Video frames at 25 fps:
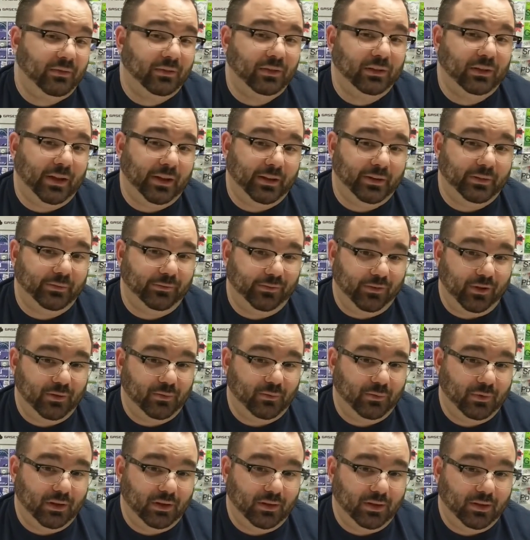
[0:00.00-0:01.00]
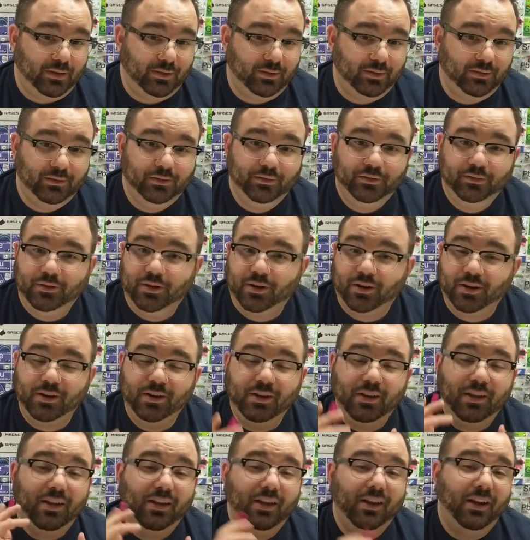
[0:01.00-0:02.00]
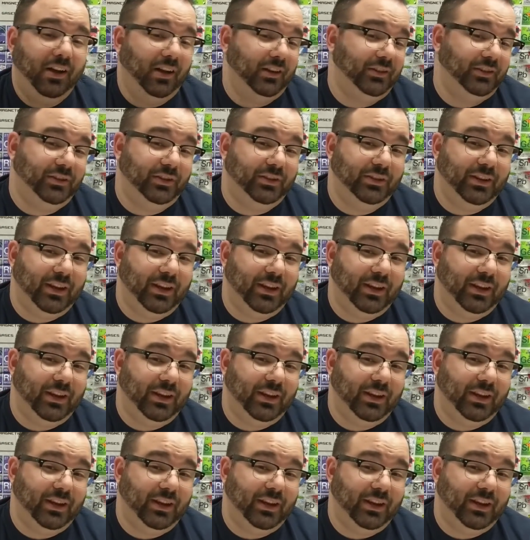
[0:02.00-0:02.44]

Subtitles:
All right, until next time, have a good day.